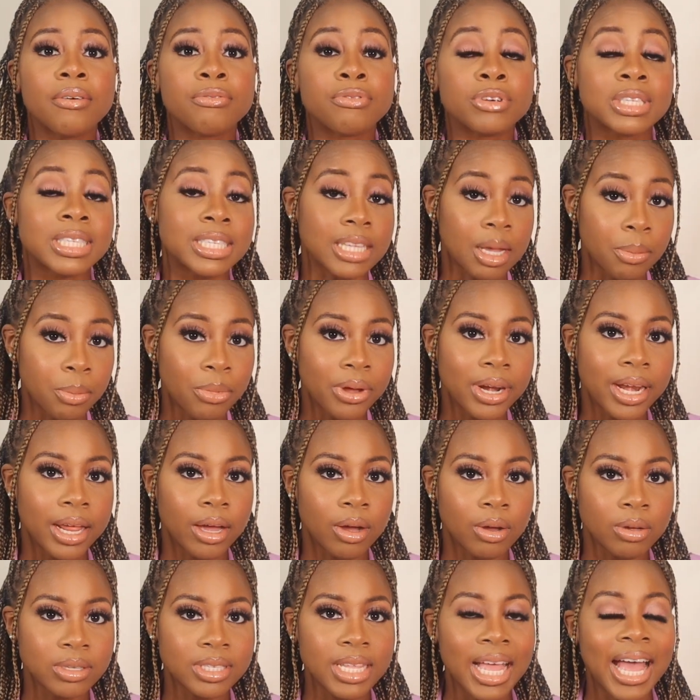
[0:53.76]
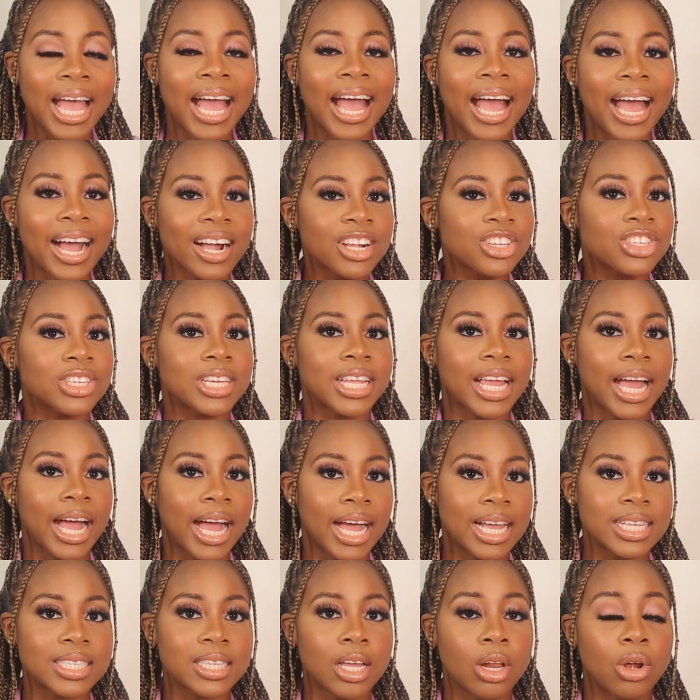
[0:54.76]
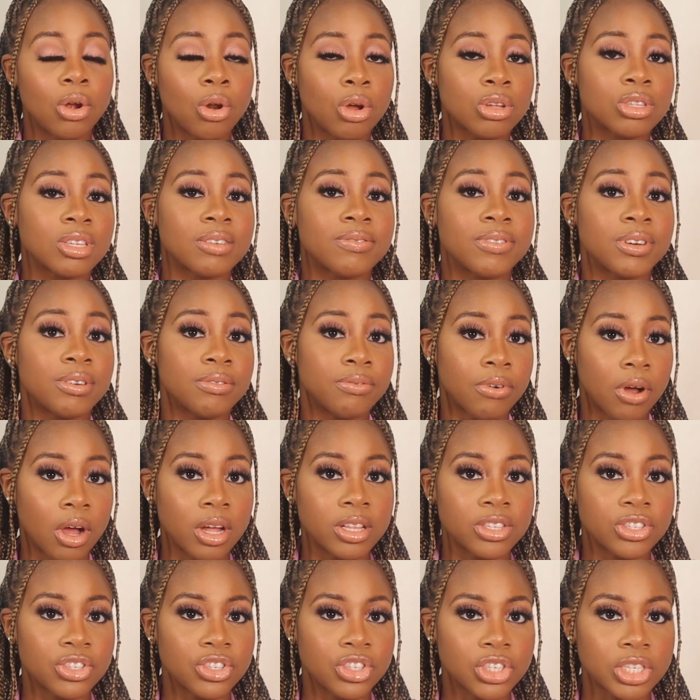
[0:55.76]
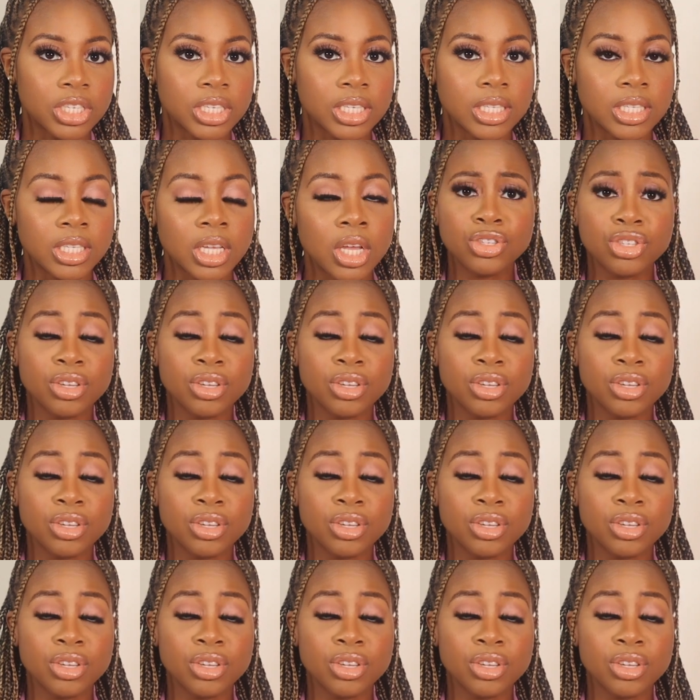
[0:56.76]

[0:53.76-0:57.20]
for someone else, actually has a lot of advantages.